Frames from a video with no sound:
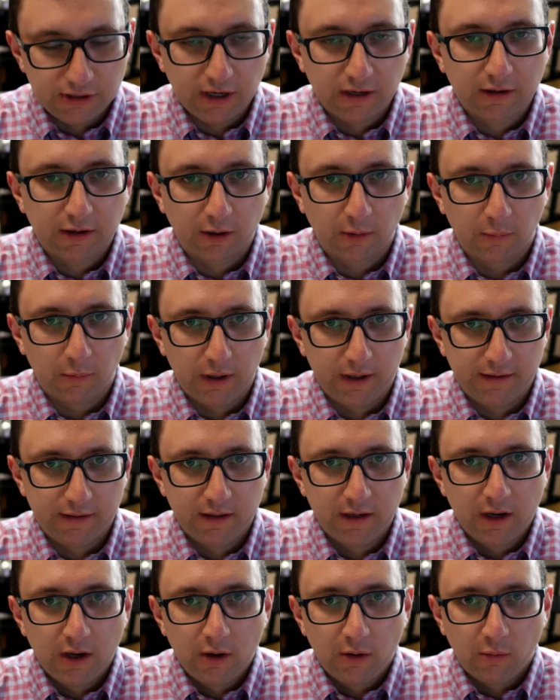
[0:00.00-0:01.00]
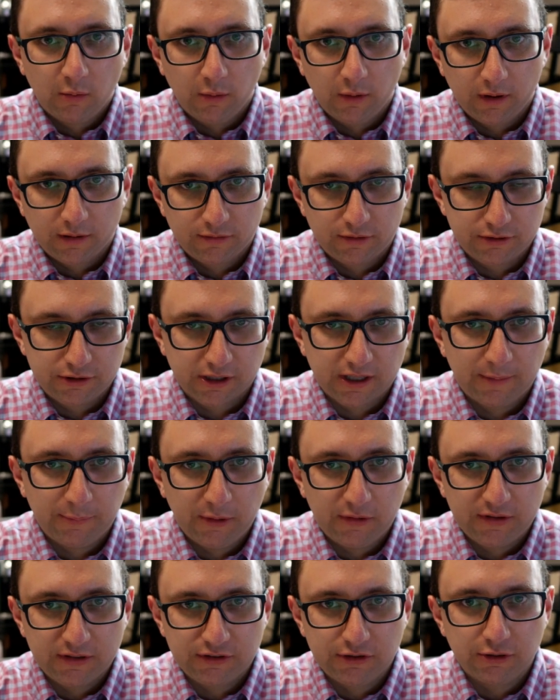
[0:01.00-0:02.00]
younger one, there's
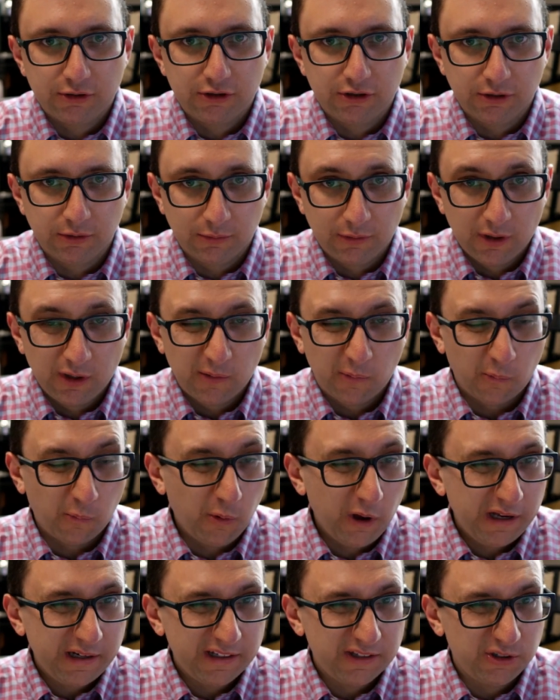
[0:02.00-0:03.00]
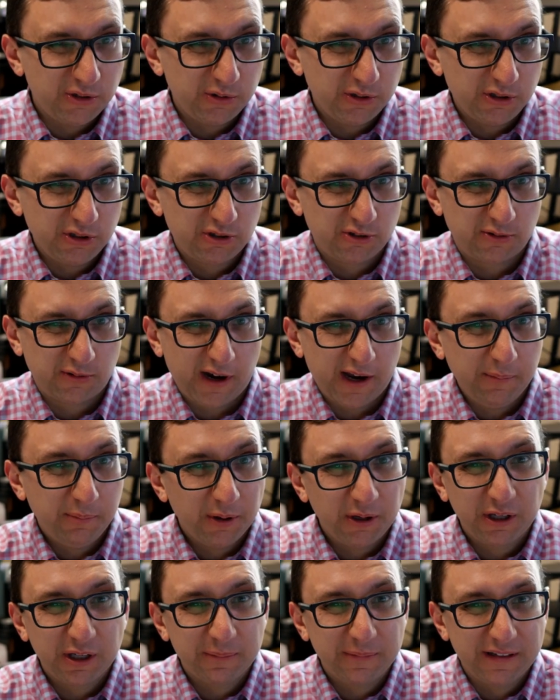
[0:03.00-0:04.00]
a couple things you could do. One is you can just
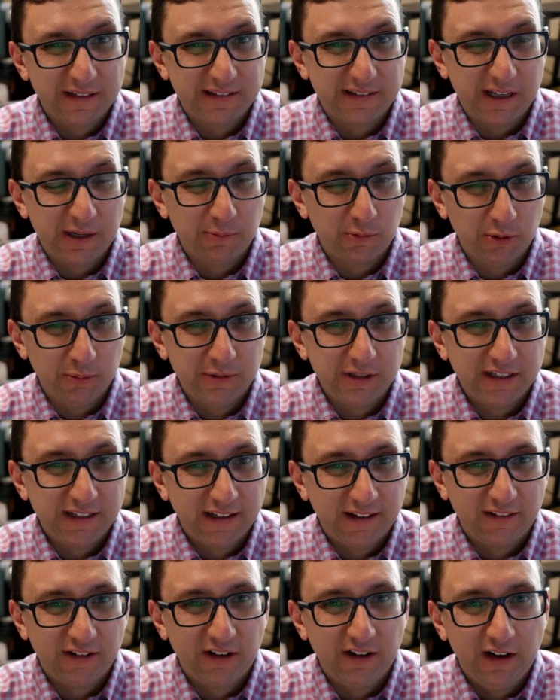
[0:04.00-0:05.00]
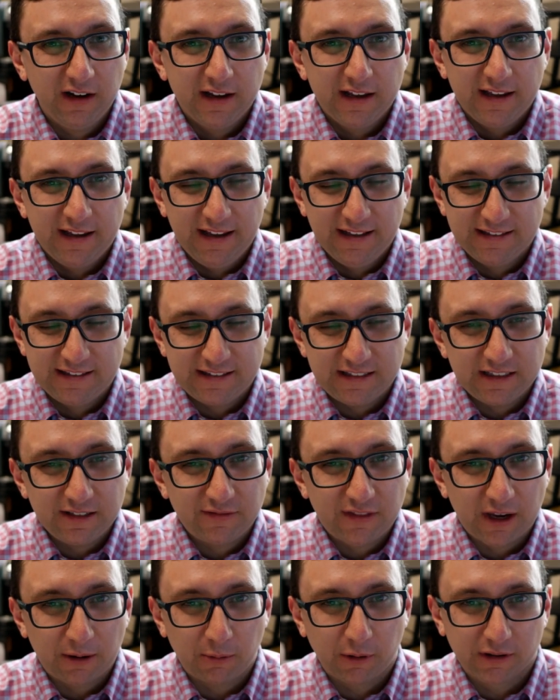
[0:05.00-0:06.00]
try putting them in the same room together and
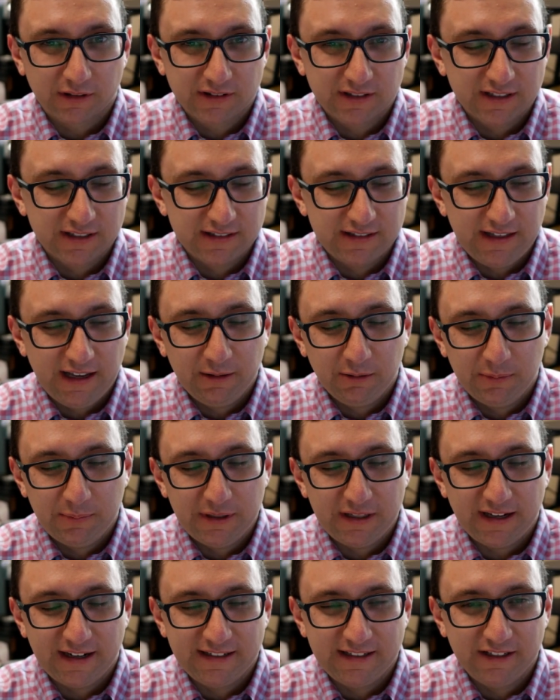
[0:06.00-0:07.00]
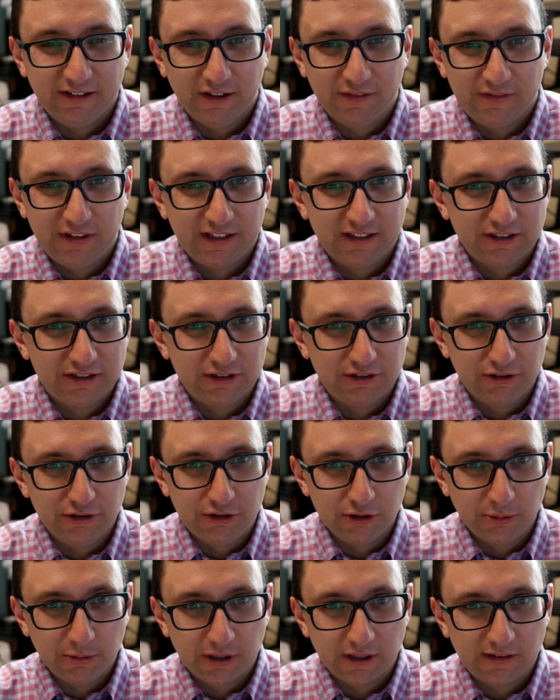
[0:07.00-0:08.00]
see if that works, because that would be ideal if they could
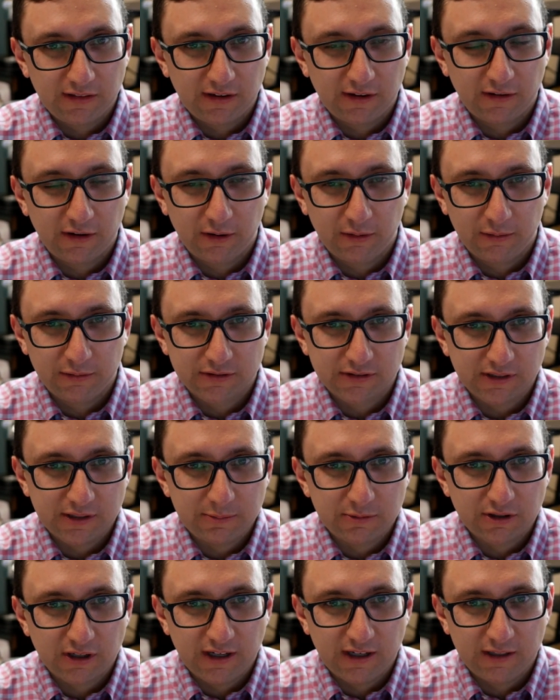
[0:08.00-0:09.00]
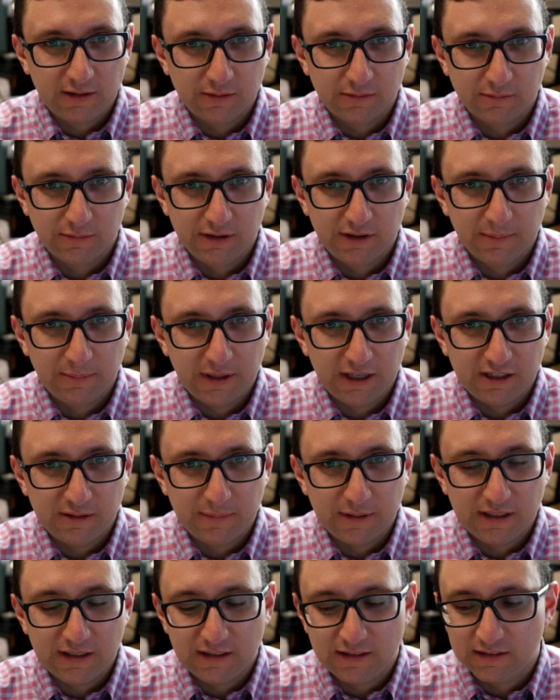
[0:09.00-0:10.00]
just do it on their own, sleep train with the
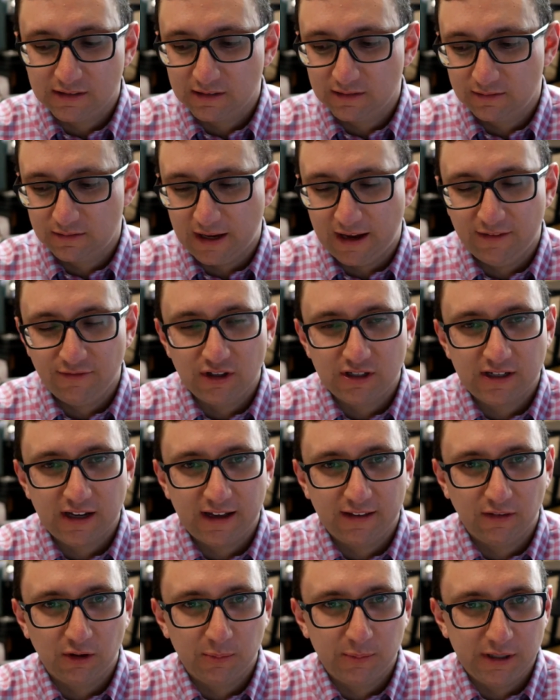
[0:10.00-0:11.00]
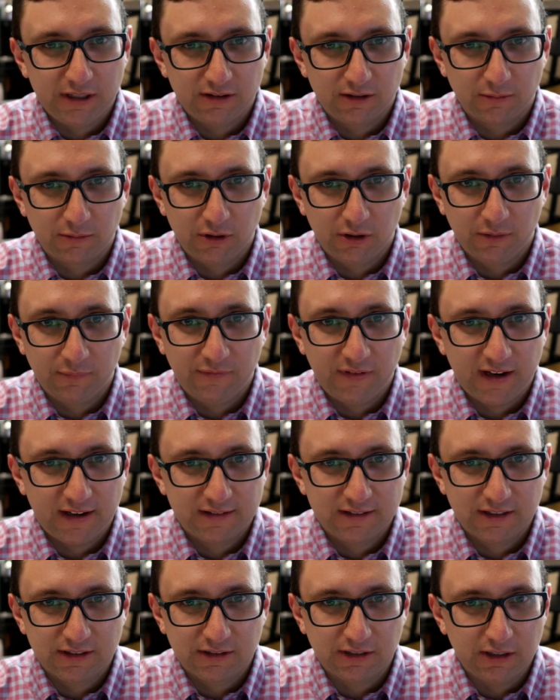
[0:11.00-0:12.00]
baby, to have the toddler be in the room
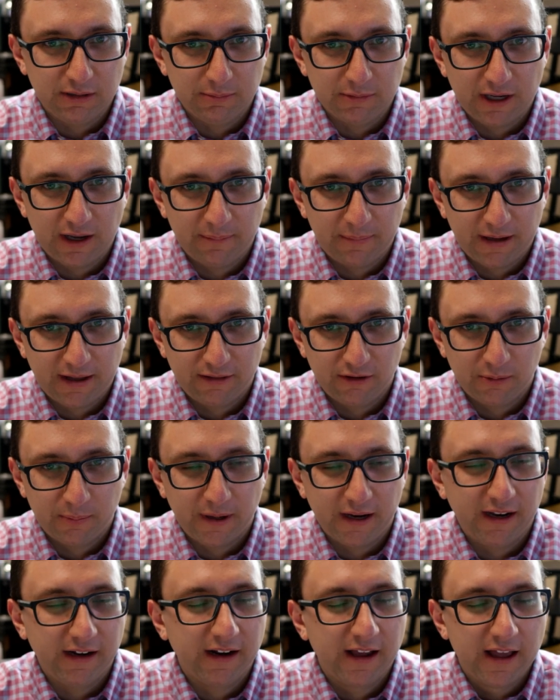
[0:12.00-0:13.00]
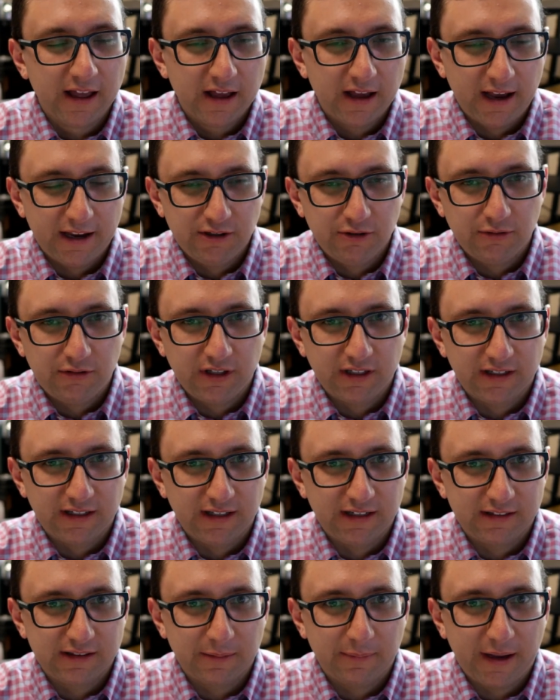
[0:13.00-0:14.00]
fast asleep, not bothered by it. I do
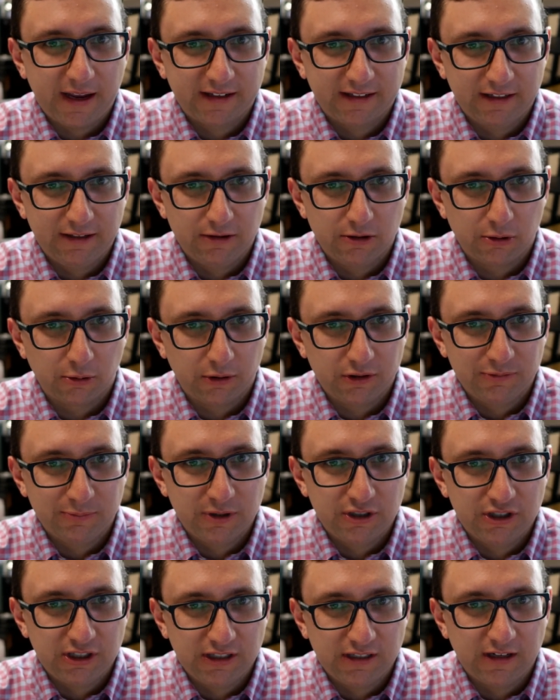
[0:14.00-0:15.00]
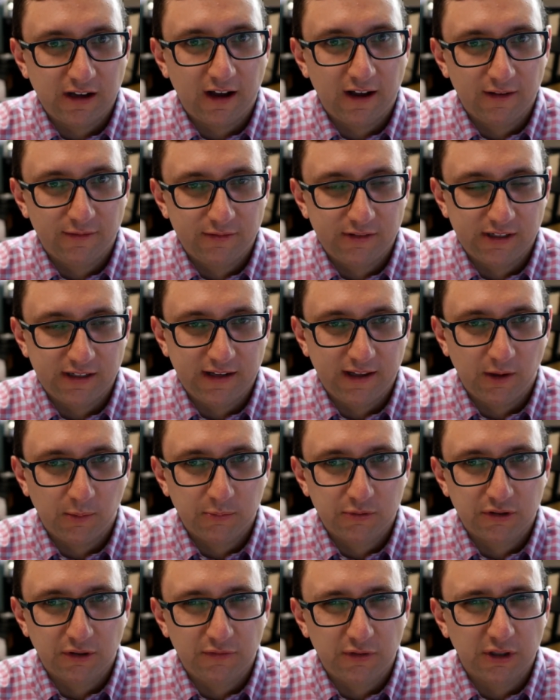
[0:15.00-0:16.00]
think getting them back into the noise machine often
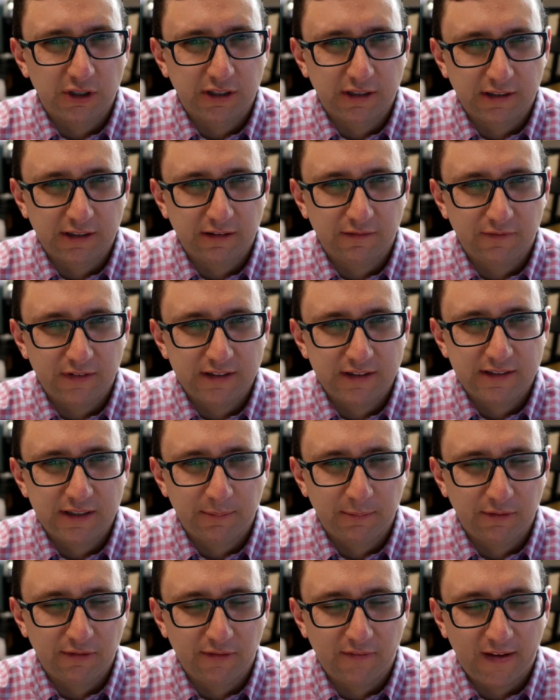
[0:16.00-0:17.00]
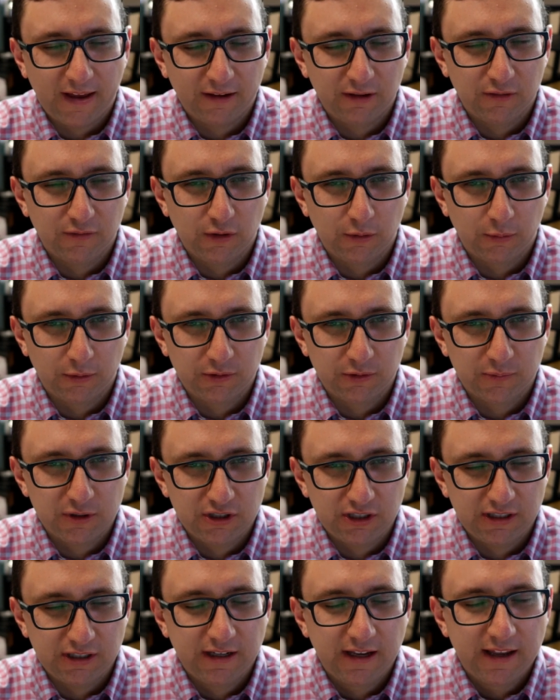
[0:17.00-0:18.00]
helps. So if you can convince him of the value of the
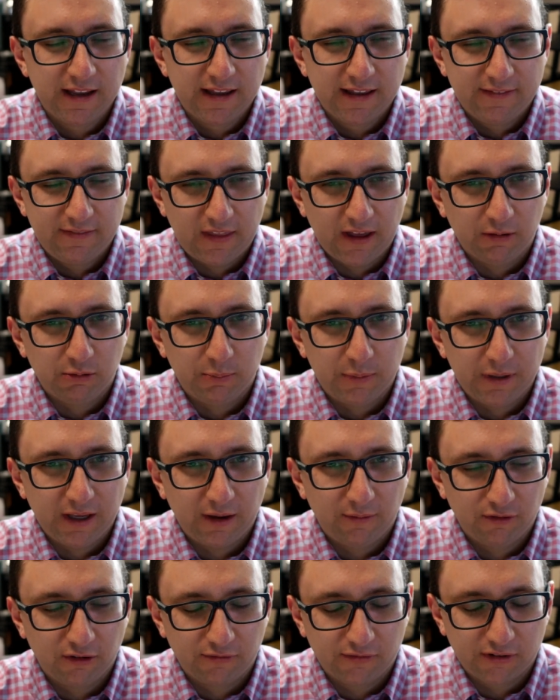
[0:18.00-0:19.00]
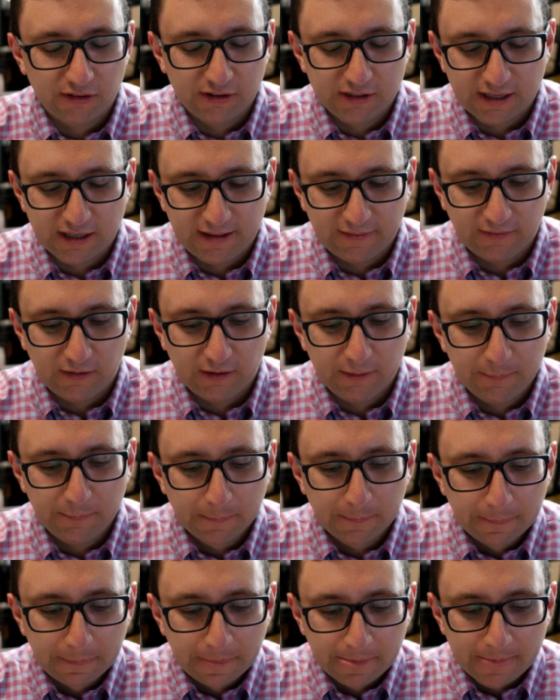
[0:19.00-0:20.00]
noise machine, that would be helpful for the
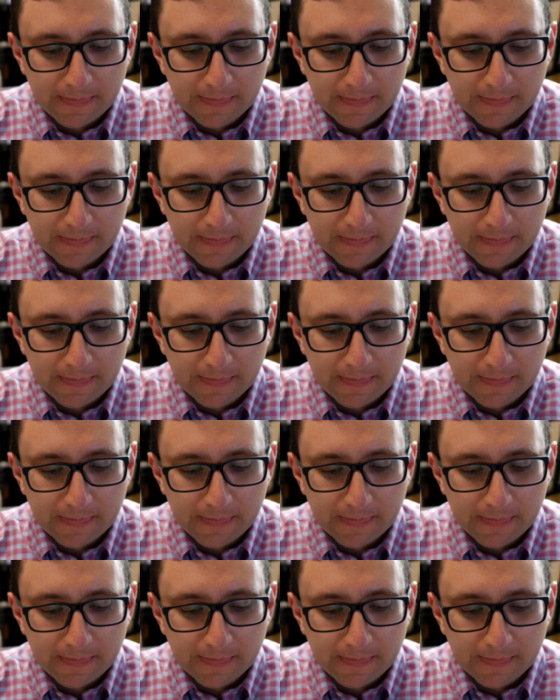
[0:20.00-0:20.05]
toddler.